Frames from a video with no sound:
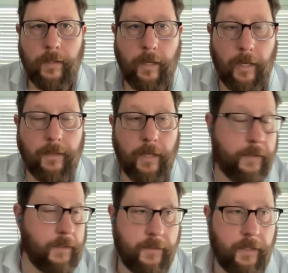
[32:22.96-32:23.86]
Yeah, I
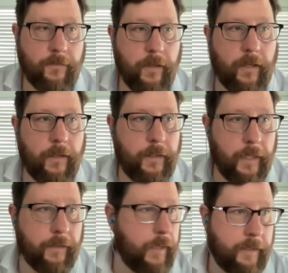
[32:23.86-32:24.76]
think that's right.
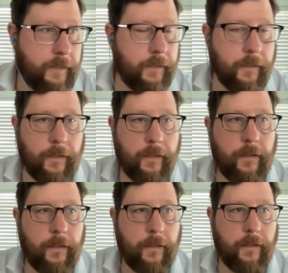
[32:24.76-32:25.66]
Again, I think
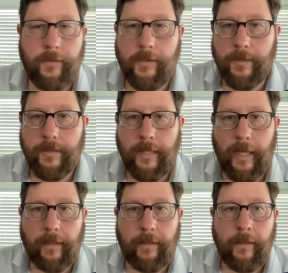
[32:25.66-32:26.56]
a huge
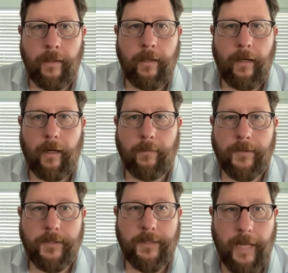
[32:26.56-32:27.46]
mistake
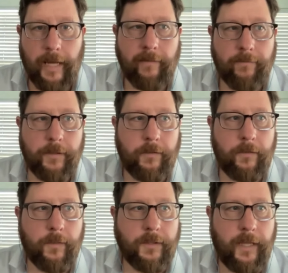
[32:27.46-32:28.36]
should not have been too
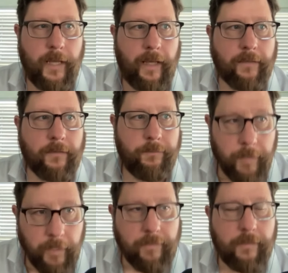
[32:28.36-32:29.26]
much to ask.
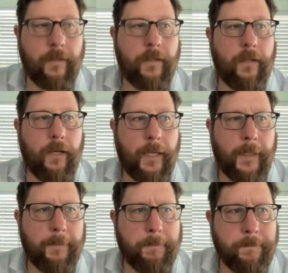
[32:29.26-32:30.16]
But
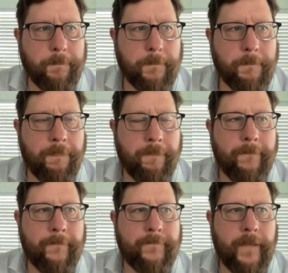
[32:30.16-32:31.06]
and
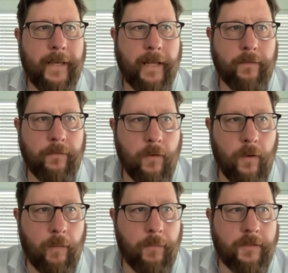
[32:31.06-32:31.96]
I don't know
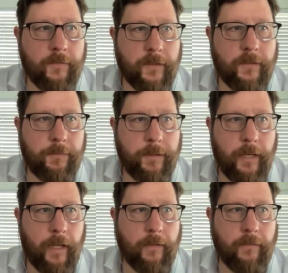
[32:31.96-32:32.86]
how much of this to put
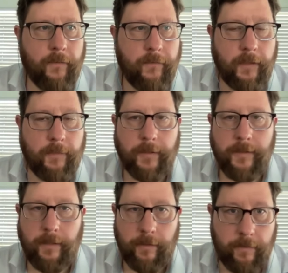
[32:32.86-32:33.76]
on the vice
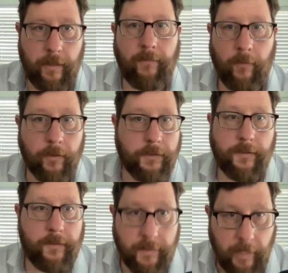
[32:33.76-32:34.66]
president herself or
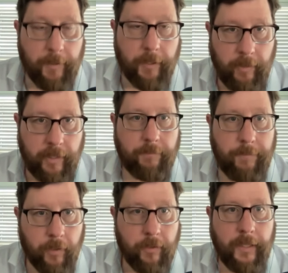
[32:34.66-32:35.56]
just the Democratic
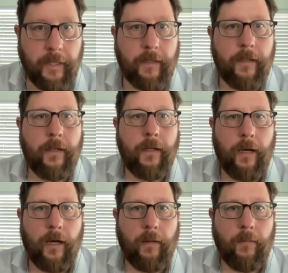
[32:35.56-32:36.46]
Party,
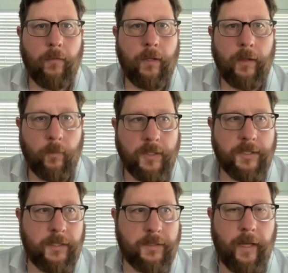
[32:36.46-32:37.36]
in
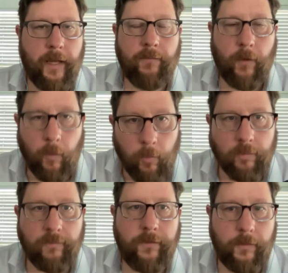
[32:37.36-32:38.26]
which these kind of
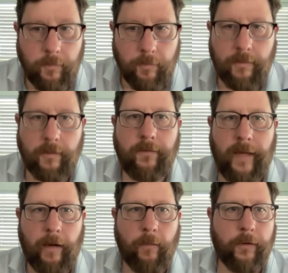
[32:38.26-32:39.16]
old views of
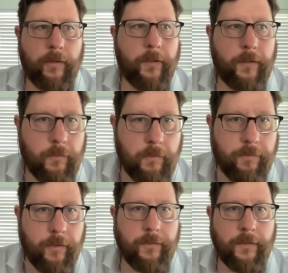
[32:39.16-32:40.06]
how we're supposed to
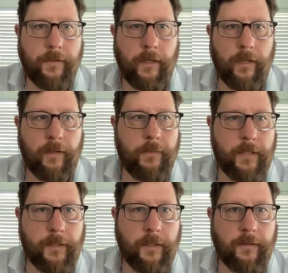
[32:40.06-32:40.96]
approach the
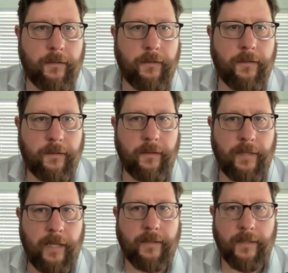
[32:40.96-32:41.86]
Middle East
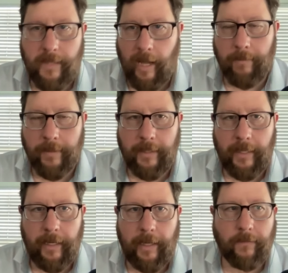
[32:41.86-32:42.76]
tend to dominate.
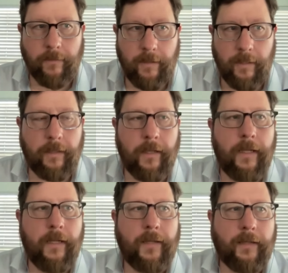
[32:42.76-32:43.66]
I don't think
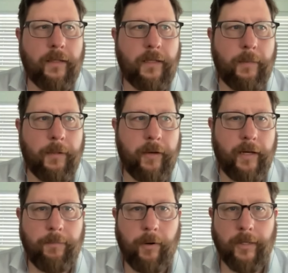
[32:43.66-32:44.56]
that the
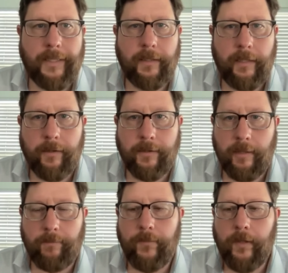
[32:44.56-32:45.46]
Democratic Party
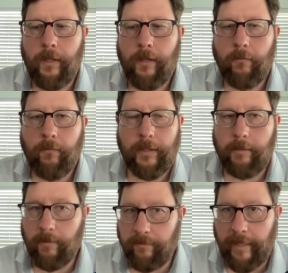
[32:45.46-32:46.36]
leadership really
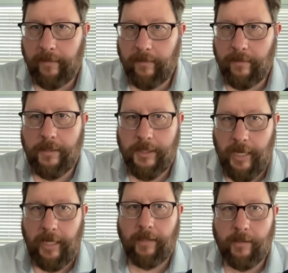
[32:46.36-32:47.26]
reflects the
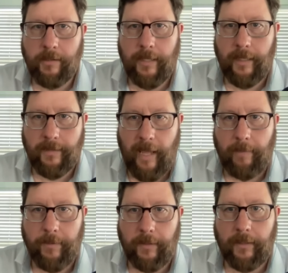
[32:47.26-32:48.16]
change that is
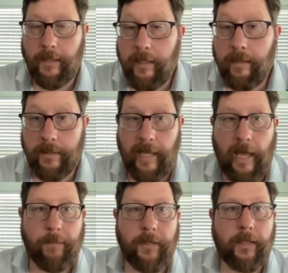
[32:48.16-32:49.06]
happening, clearly
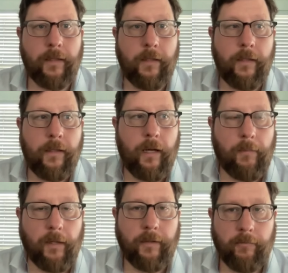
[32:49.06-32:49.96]
happening
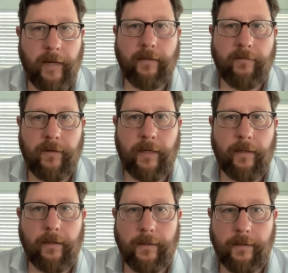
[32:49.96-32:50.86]
among the rank and
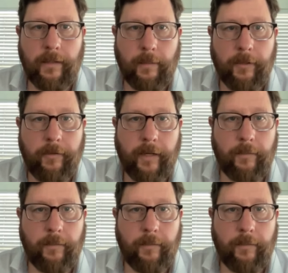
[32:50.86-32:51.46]
file in the Democratic